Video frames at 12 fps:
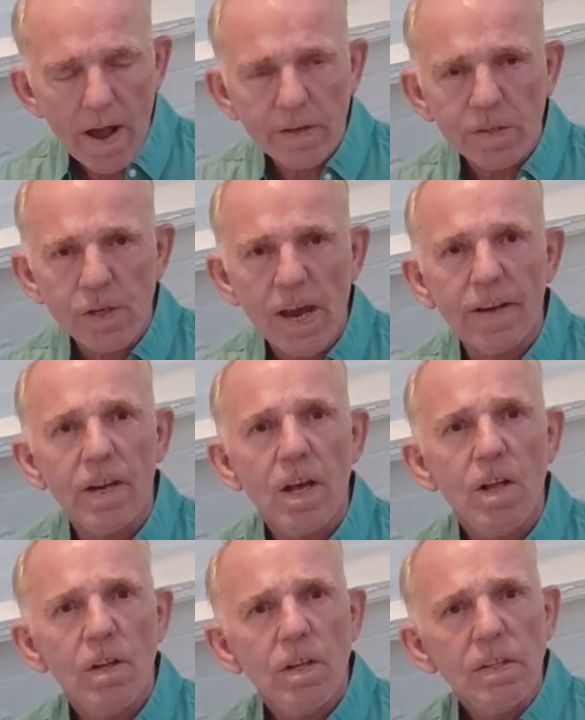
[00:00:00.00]
and 10.
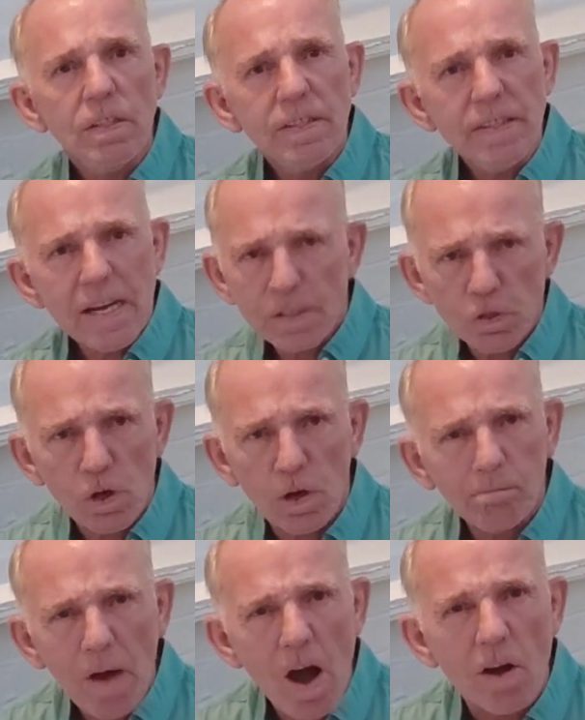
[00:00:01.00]
That's
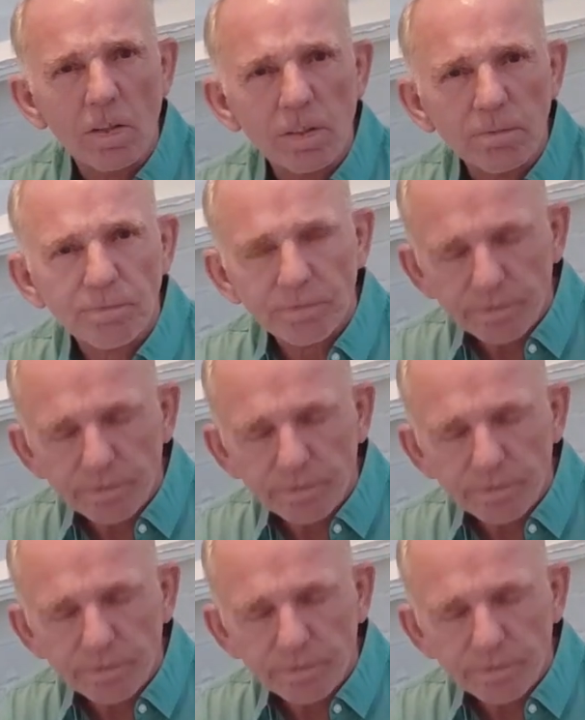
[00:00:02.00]
top marks.